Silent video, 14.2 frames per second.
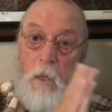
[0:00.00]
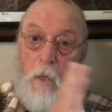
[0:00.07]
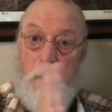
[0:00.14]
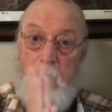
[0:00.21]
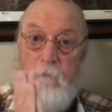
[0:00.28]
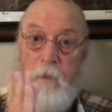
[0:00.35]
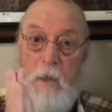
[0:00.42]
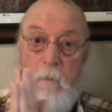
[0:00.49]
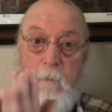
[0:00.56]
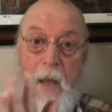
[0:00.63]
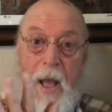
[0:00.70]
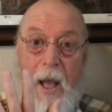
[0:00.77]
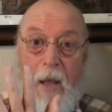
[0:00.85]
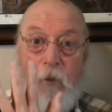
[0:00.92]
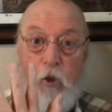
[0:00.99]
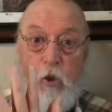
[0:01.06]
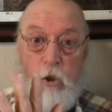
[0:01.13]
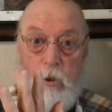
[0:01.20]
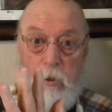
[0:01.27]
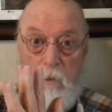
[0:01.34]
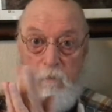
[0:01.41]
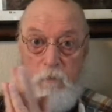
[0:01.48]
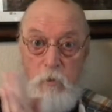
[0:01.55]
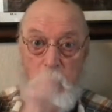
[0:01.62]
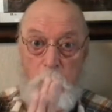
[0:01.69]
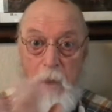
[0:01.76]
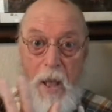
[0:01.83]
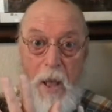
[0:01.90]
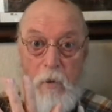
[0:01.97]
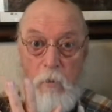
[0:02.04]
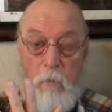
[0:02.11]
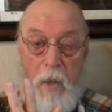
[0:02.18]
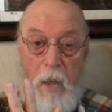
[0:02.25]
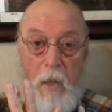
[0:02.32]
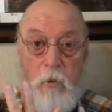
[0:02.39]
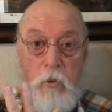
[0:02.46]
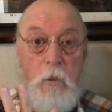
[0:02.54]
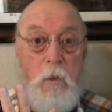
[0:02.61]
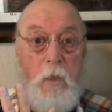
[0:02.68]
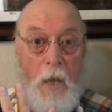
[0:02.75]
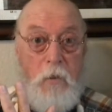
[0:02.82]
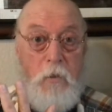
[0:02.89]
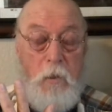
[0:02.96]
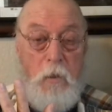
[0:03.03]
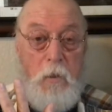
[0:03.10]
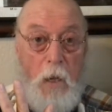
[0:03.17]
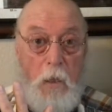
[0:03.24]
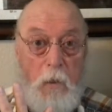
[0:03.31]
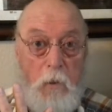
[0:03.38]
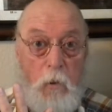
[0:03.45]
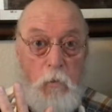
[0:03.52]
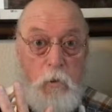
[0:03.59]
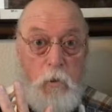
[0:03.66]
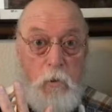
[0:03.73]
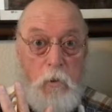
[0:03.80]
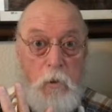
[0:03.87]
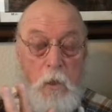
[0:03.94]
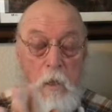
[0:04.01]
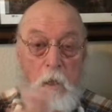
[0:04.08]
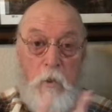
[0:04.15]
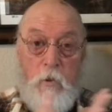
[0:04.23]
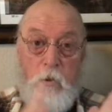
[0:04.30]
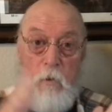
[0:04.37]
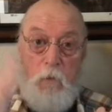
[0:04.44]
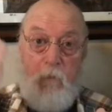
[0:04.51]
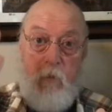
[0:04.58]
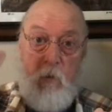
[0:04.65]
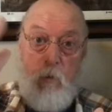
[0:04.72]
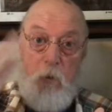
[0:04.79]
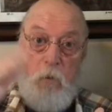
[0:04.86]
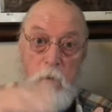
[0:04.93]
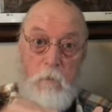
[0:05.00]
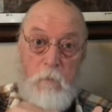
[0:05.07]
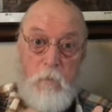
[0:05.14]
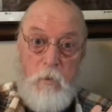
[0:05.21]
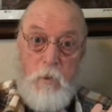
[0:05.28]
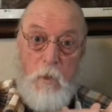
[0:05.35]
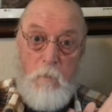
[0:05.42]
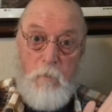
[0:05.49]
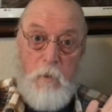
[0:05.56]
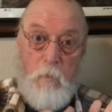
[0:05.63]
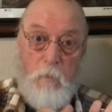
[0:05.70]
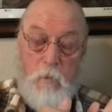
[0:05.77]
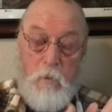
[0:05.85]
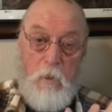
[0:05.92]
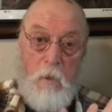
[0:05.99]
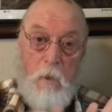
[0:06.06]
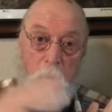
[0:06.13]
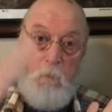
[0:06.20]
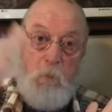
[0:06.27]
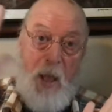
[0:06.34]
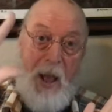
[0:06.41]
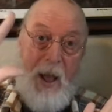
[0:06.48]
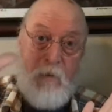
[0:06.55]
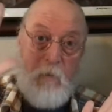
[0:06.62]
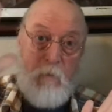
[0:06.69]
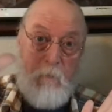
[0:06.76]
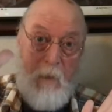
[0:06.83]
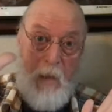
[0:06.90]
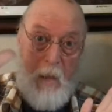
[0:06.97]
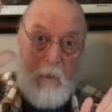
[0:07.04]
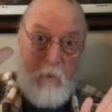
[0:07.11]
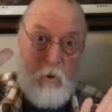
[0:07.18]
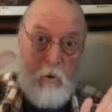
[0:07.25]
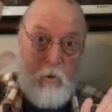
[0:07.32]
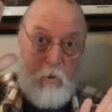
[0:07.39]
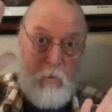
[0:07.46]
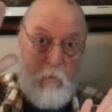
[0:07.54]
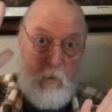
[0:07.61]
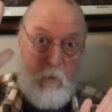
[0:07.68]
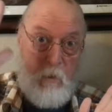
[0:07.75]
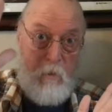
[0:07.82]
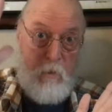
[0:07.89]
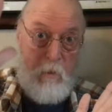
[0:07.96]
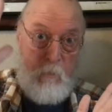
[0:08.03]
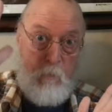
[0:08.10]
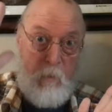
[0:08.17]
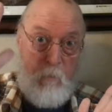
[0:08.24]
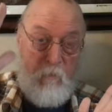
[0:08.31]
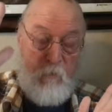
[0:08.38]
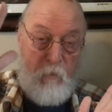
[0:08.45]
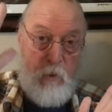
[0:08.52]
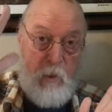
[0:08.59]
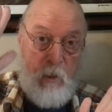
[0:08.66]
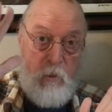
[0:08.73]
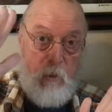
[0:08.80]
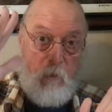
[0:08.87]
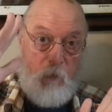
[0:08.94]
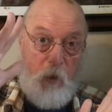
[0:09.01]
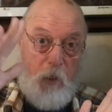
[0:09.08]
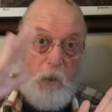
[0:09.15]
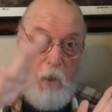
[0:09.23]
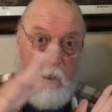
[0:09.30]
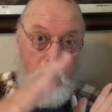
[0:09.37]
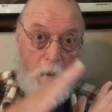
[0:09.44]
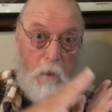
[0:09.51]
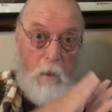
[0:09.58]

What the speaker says: If they match, if there's a pattern match, that's the diagnosis. So if your symptoms pattern match to the symptoms for schizophrenia,